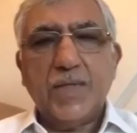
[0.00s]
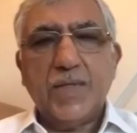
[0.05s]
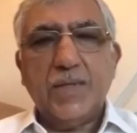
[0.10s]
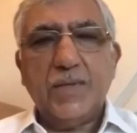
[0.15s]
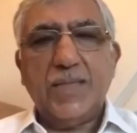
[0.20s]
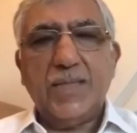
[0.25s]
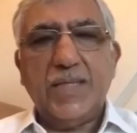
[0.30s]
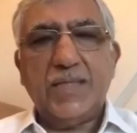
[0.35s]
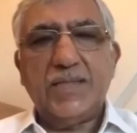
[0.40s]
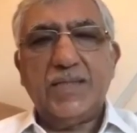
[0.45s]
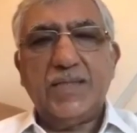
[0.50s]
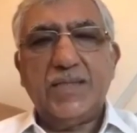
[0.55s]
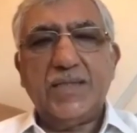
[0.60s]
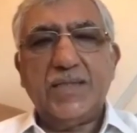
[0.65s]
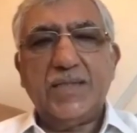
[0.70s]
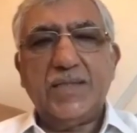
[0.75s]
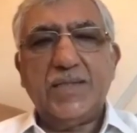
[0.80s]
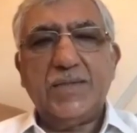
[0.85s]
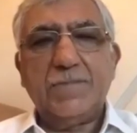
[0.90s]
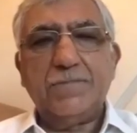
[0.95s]
but
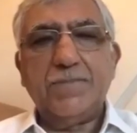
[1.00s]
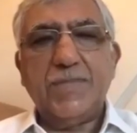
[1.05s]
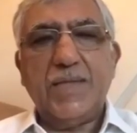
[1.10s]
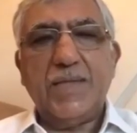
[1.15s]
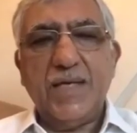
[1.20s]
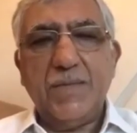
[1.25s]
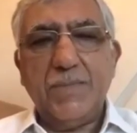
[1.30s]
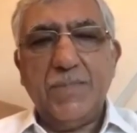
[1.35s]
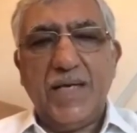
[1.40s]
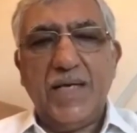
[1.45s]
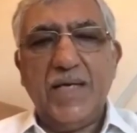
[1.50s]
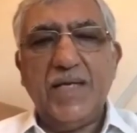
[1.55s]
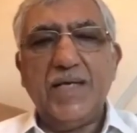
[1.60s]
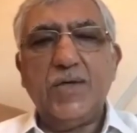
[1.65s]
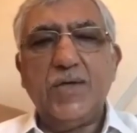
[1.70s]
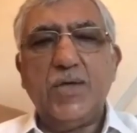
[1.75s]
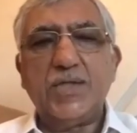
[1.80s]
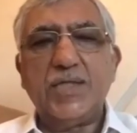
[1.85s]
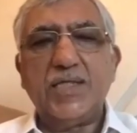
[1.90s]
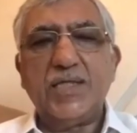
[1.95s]
depending
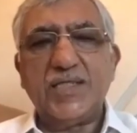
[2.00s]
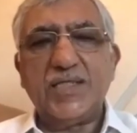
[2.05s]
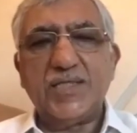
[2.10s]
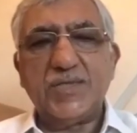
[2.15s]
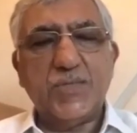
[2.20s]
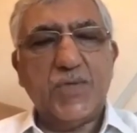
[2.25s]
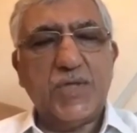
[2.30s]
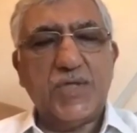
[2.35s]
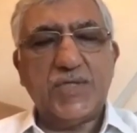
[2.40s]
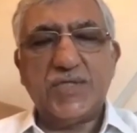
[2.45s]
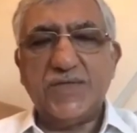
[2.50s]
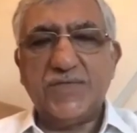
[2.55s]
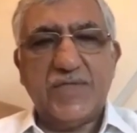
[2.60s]
on the response,